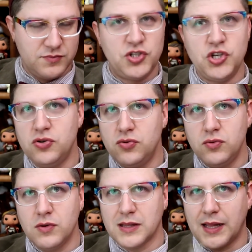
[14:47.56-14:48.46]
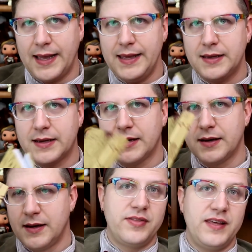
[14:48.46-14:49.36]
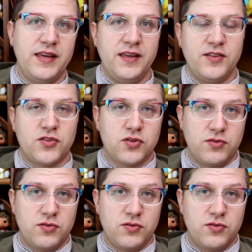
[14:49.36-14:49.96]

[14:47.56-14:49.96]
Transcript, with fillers: do like the